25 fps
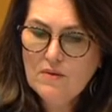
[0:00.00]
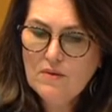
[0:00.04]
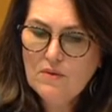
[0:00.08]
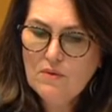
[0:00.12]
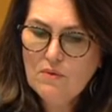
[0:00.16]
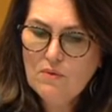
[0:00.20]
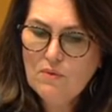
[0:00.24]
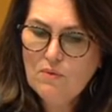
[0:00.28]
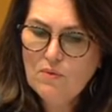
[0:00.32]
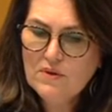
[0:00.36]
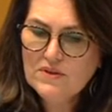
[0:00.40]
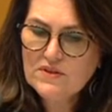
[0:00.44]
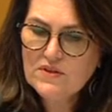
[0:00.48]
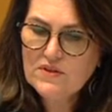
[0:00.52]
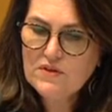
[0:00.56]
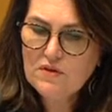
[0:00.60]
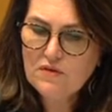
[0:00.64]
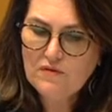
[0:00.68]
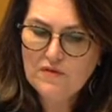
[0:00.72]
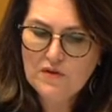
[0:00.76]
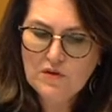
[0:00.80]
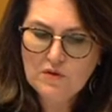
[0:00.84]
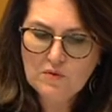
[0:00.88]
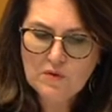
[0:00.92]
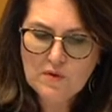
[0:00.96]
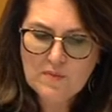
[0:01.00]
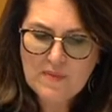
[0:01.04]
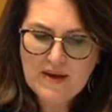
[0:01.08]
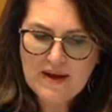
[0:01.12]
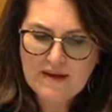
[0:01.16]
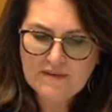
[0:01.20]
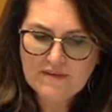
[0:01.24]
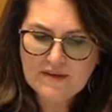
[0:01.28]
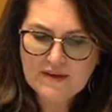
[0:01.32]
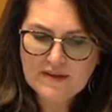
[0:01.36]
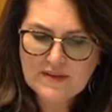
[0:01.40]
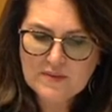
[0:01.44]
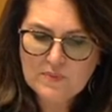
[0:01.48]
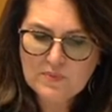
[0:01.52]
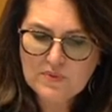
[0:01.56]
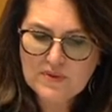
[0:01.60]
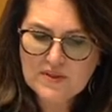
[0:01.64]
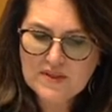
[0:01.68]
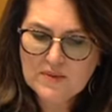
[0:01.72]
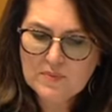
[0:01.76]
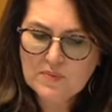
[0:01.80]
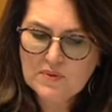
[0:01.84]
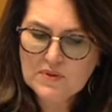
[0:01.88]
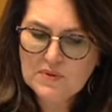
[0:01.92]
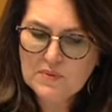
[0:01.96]
What's your view about those
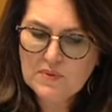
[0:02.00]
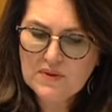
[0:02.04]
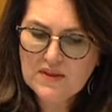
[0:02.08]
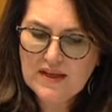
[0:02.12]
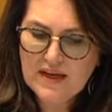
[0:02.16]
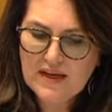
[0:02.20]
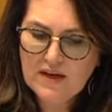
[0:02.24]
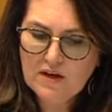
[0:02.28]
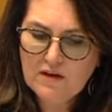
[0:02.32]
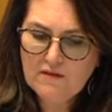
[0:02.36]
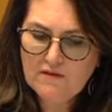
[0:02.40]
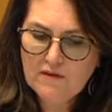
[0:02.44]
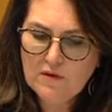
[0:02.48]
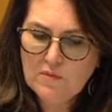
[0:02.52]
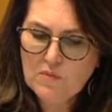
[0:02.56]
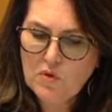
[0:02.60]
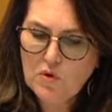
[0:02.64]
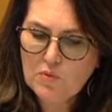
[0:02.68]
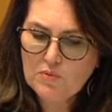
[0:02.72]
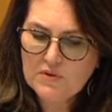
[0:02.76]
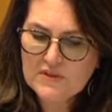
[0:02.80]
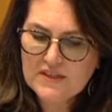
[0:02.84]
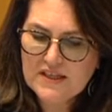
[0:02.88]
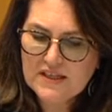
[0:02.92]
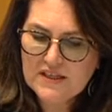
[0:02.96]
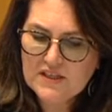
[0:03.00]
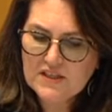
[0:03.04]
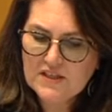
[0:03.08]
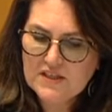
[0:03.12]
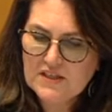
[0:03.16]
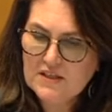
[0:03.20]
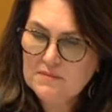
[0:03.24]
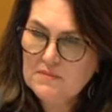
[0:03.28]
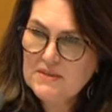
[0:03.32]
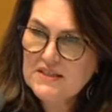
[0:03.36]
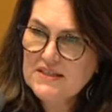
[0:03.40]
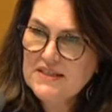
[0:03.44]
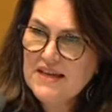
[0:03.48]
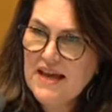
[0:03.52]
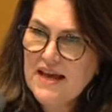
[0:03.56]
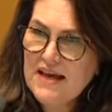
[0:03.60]
principles? Would they offer more protection to Mr.